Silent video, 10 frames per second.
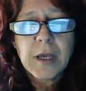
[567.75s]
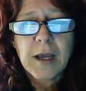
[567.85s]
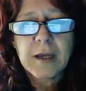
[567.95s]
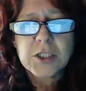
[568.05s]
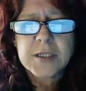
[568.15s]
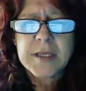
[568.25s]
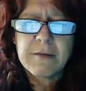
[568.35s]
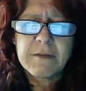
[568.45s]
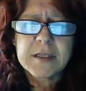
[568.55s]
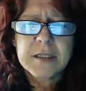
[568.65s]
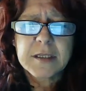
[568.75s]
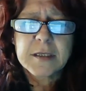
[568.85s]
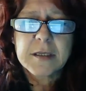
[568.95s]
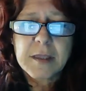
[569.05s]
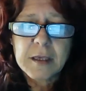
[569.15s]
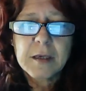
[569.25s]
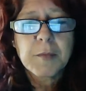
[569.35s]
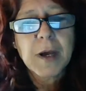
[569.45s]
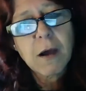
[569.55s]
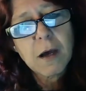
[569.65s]
I just have this thing in
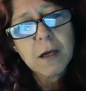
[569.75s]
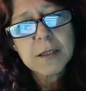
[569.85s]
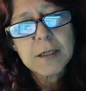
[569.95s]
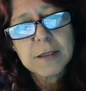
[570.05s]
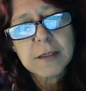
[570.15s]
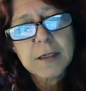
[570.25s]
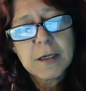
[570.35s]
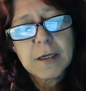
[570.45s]
my heart that